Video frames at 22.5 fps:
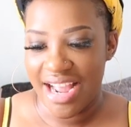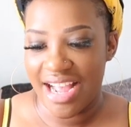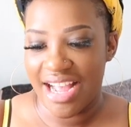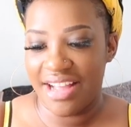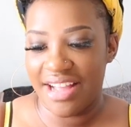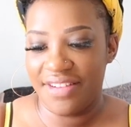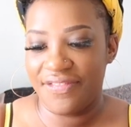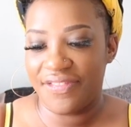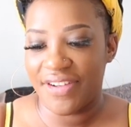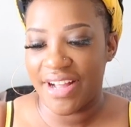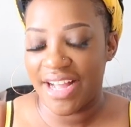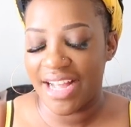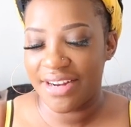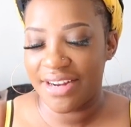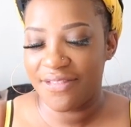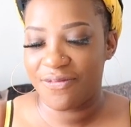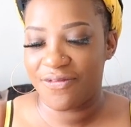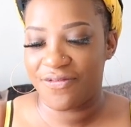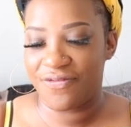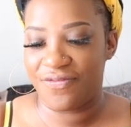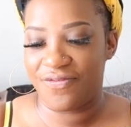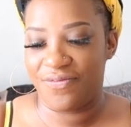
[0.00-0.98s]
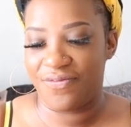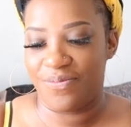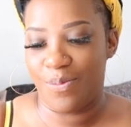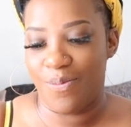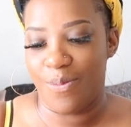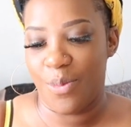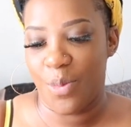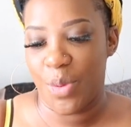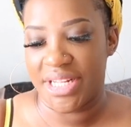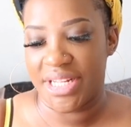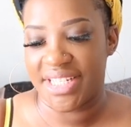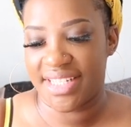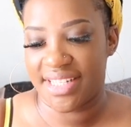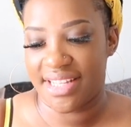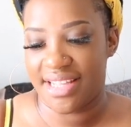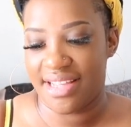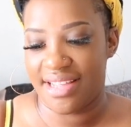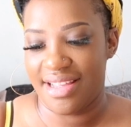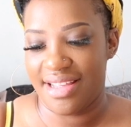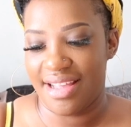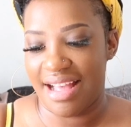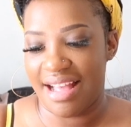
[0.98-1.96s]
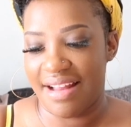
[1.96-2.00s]
I've had
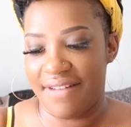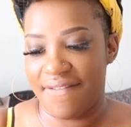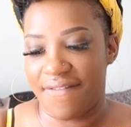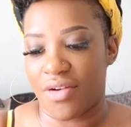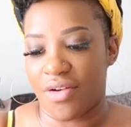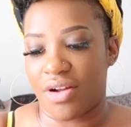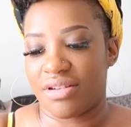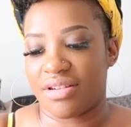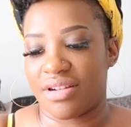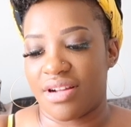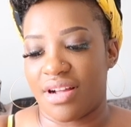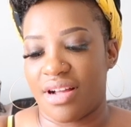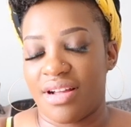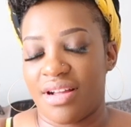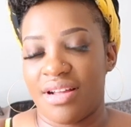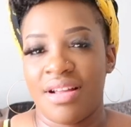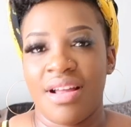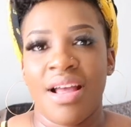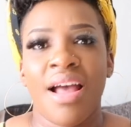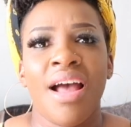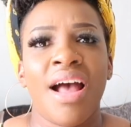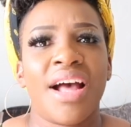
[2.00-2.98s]
whiskey and vodka.